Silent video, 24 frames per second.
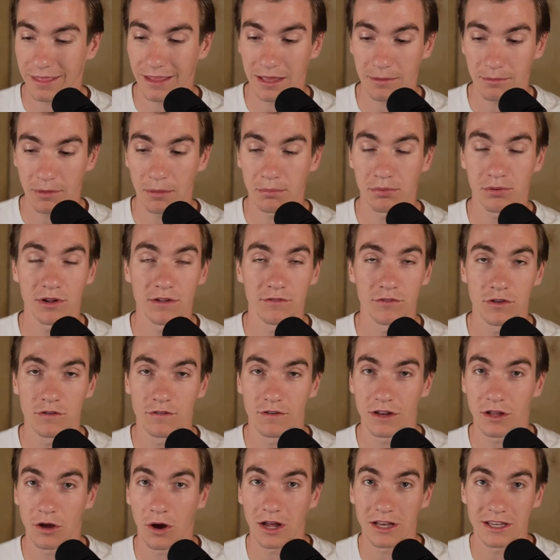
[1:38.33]
I think in my
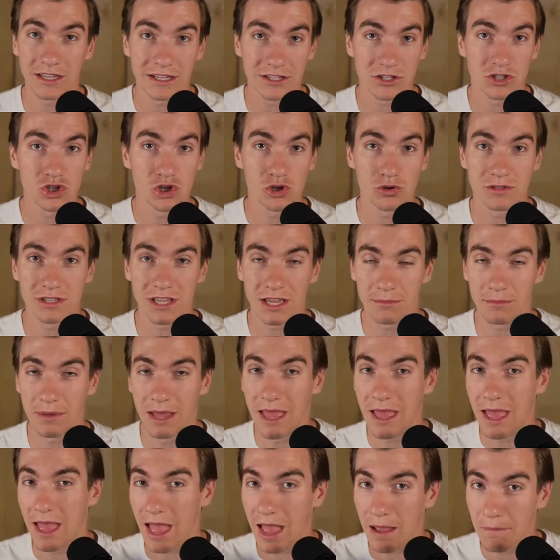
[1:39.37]
preview video, I did choose
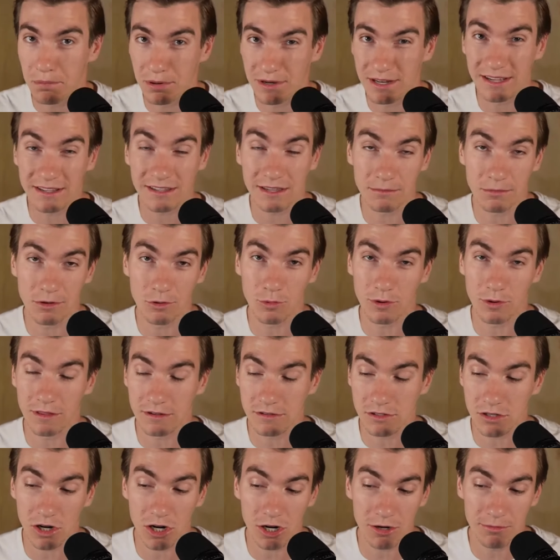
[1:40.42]
him and predict him to win
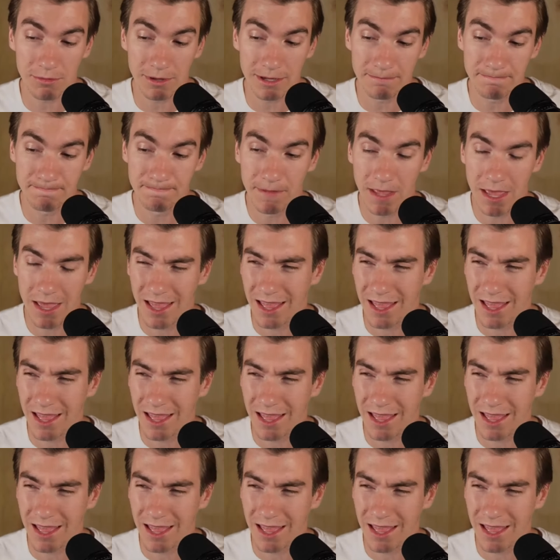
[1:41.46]
the tournament.